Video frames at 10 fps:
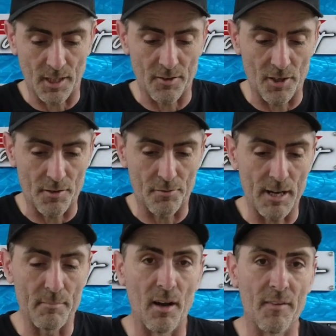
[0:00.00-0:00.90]
So you've got your
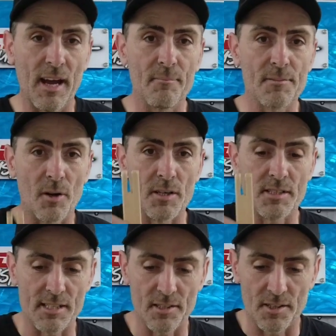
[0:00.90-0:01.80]
frame like that, so it
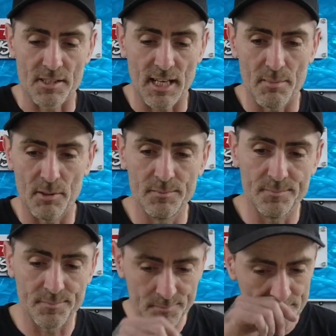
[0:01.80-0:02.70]
sits on the
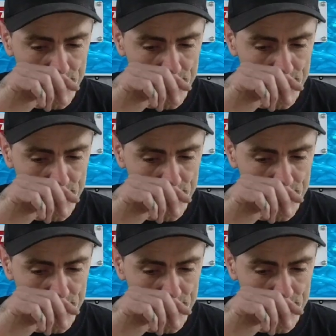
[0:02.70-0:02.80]
table.